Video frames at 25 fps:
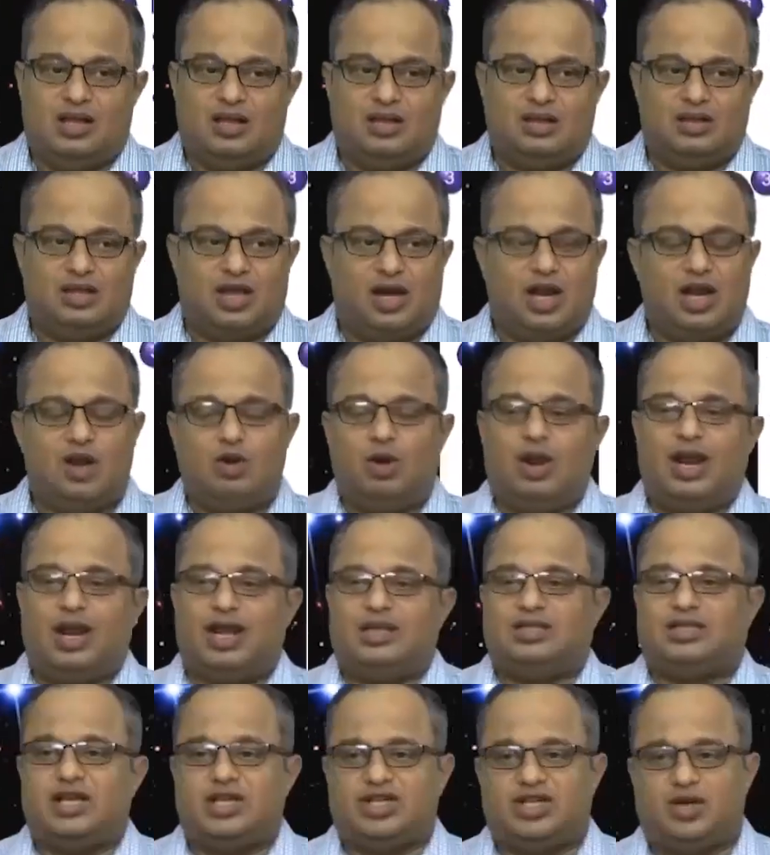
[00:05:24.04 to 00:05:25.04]
The
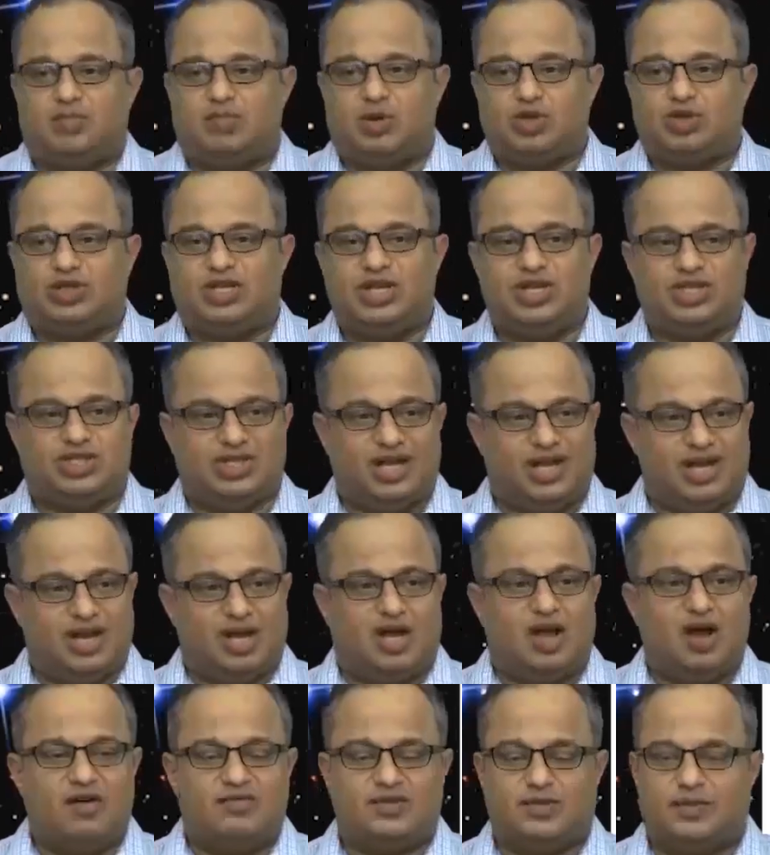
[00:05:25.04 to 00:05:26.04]
regularization procedure in a
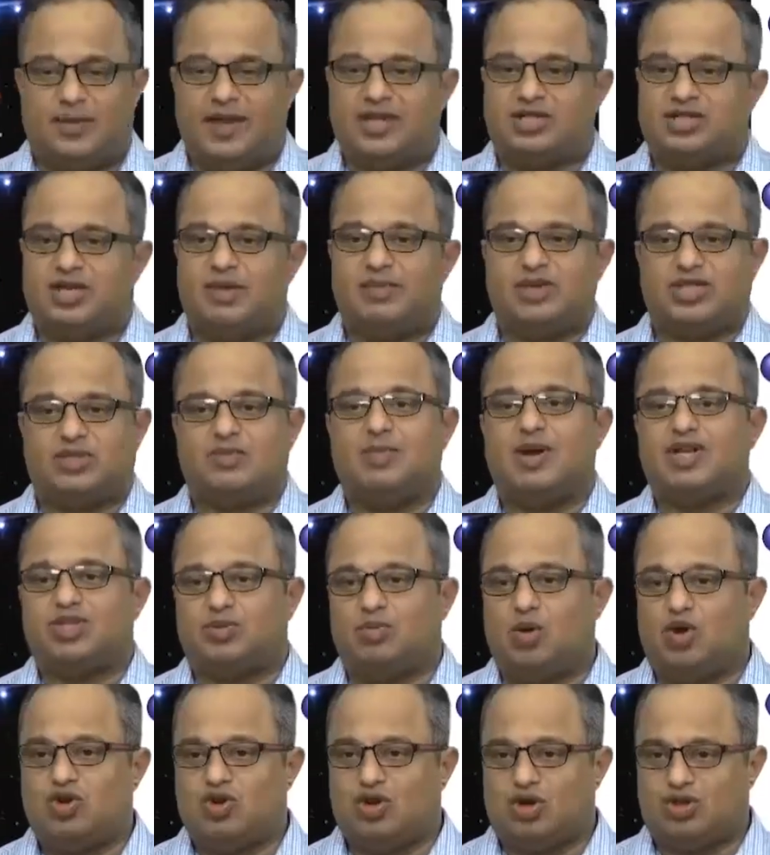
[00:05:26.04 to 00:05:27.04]
curved spacetime is much
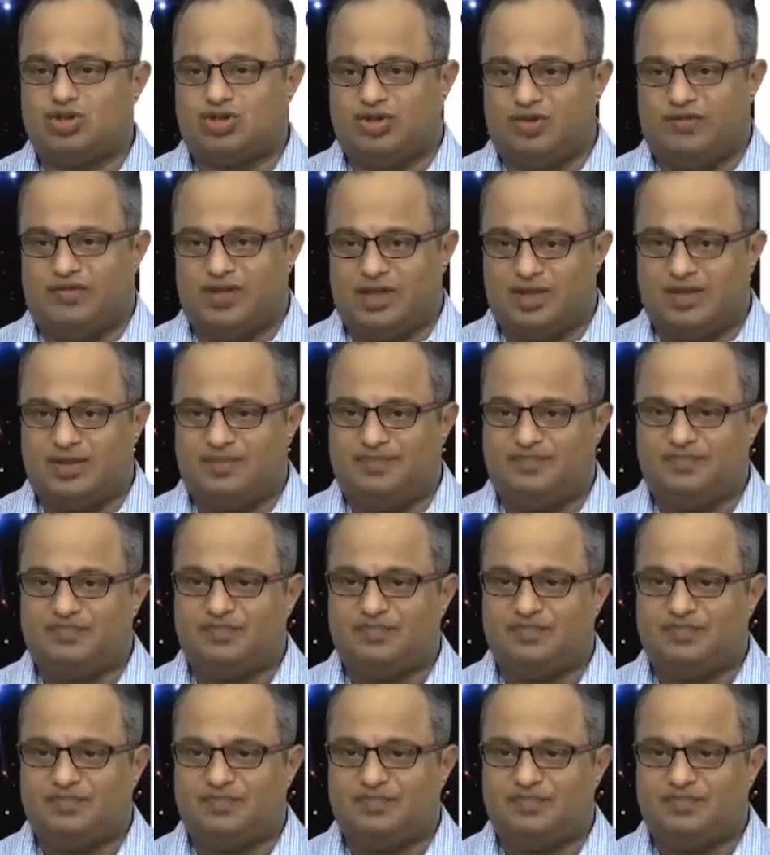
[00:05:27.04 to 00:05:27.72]
more non-trivial.